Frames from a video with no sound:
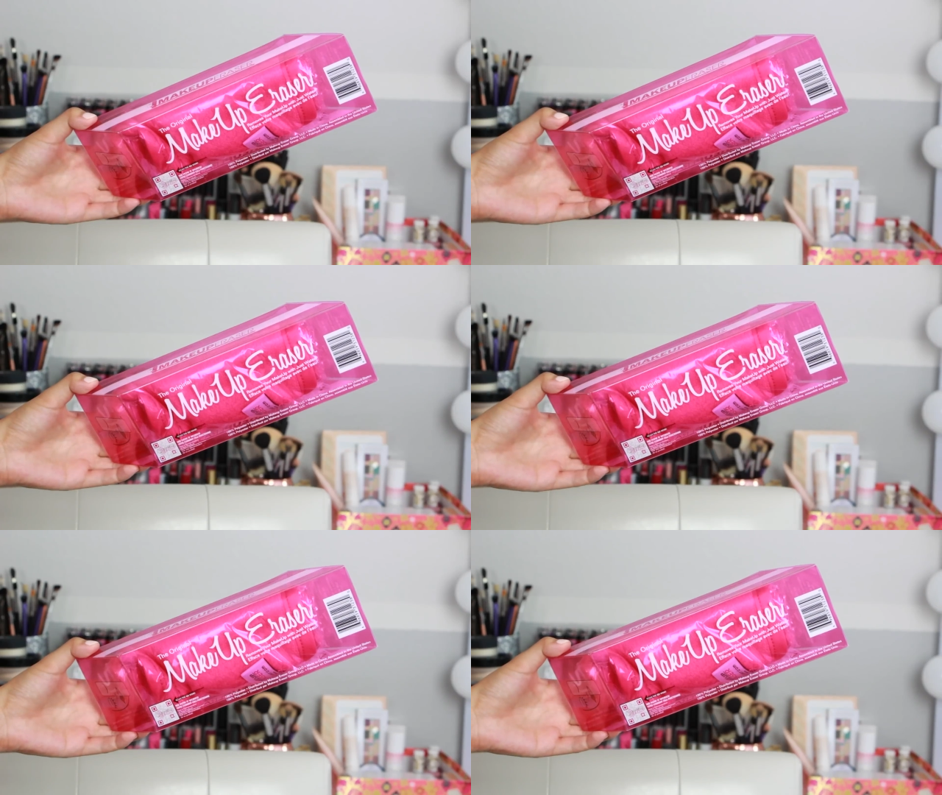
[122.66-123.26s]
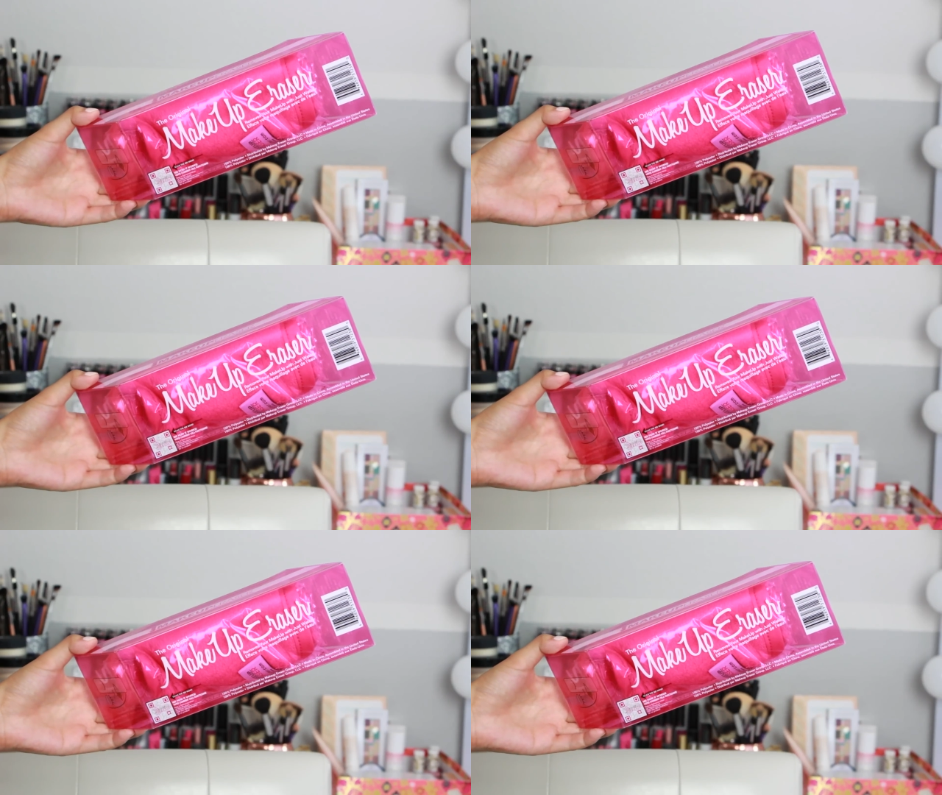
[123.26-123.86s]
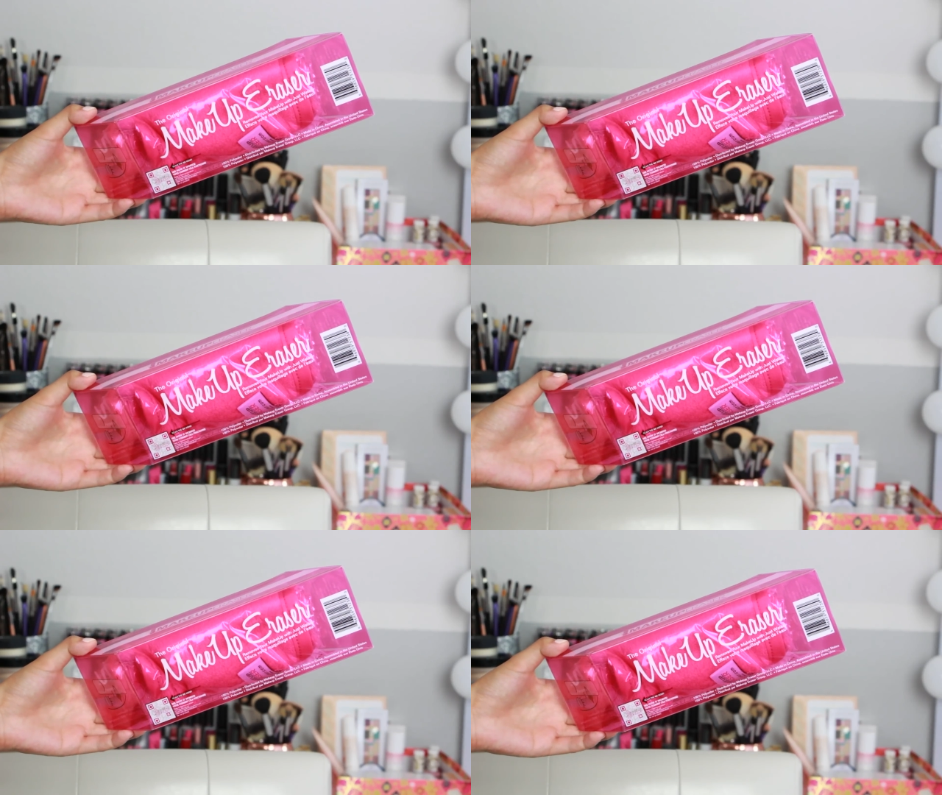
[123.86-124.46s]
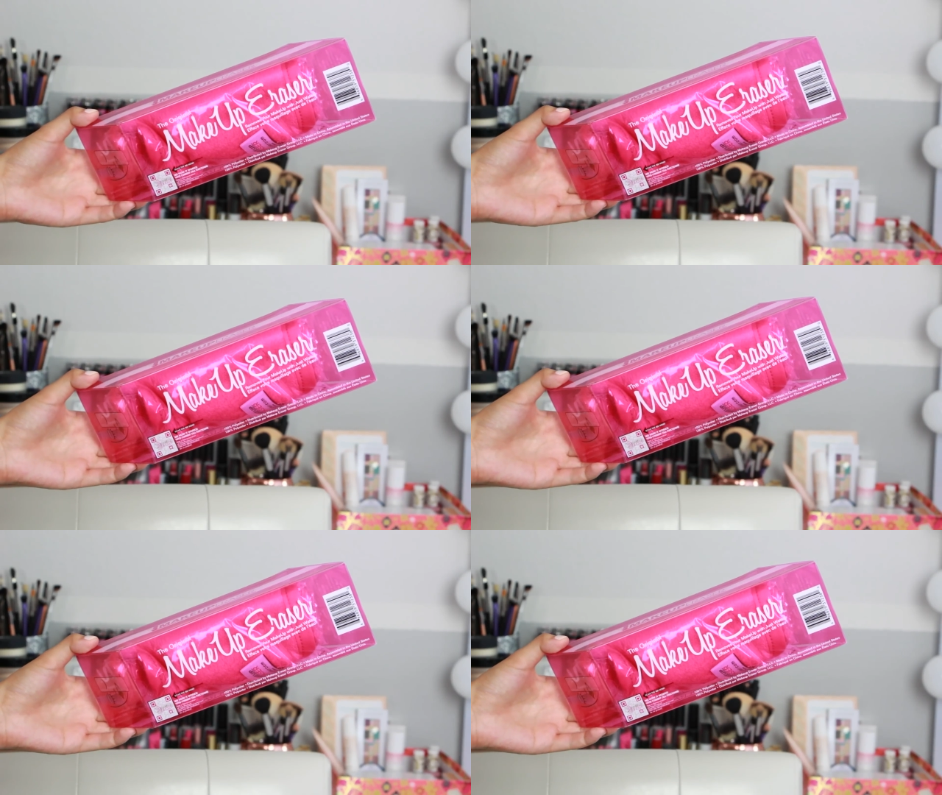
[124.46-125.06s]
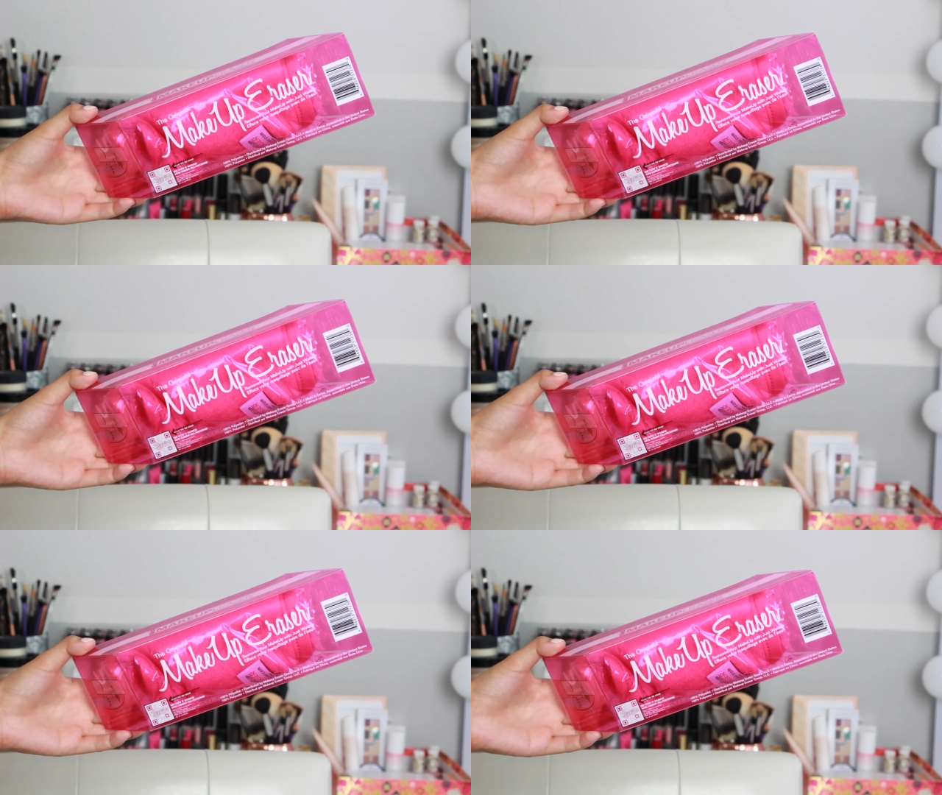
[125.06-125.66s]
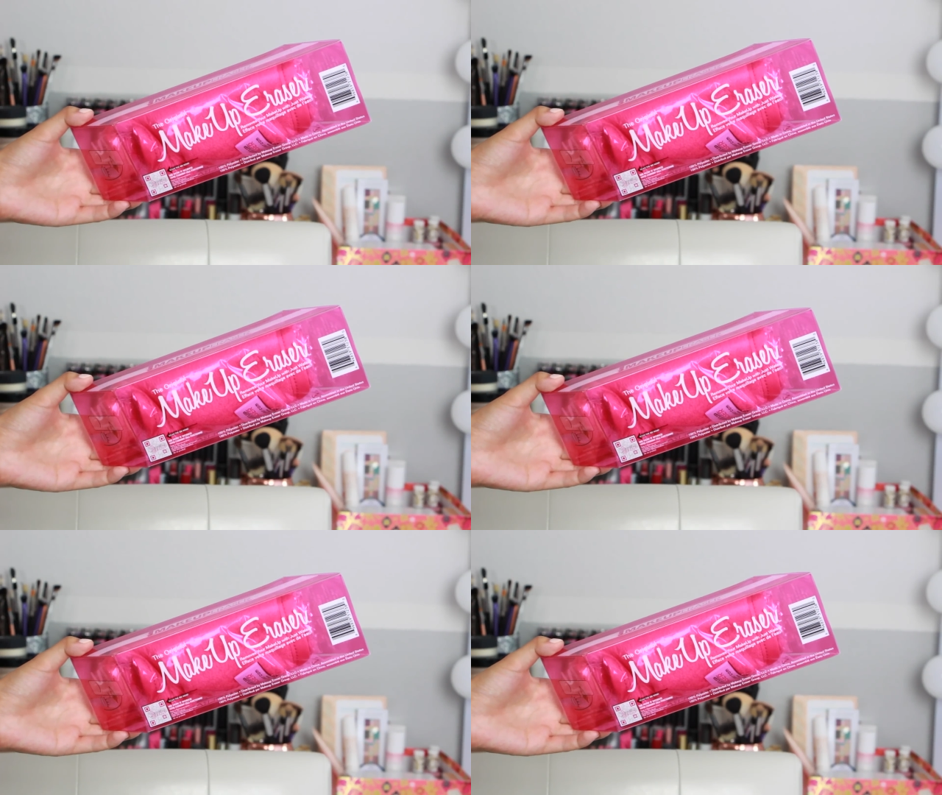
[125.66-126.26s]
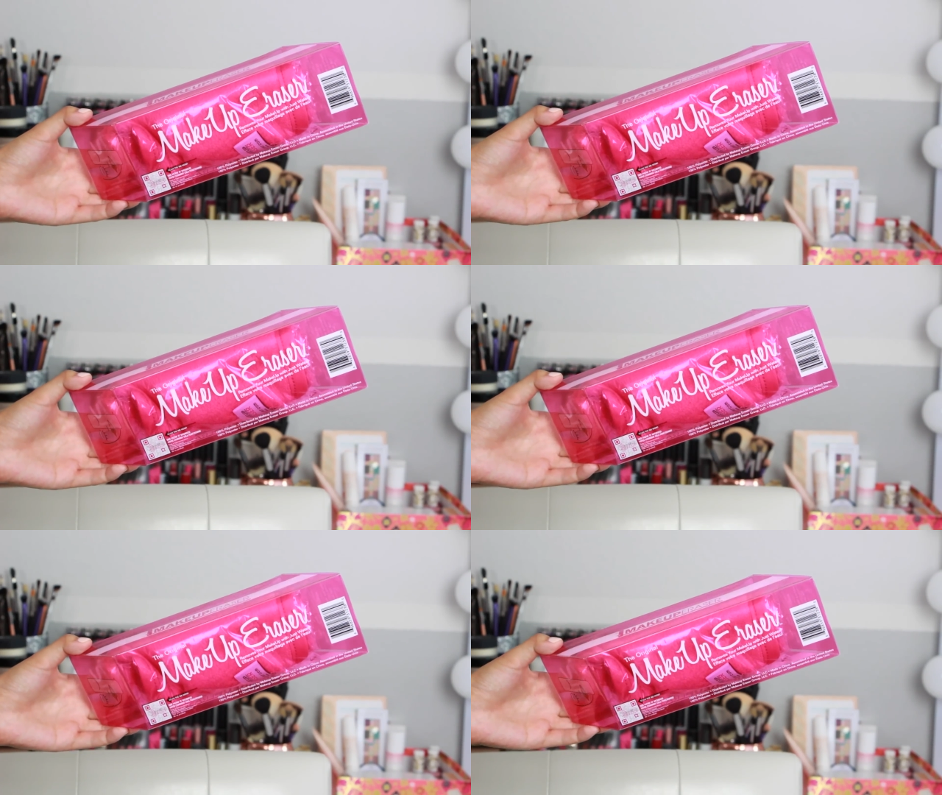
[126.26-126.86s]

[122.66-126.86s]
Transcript: [unreadable: no face in view]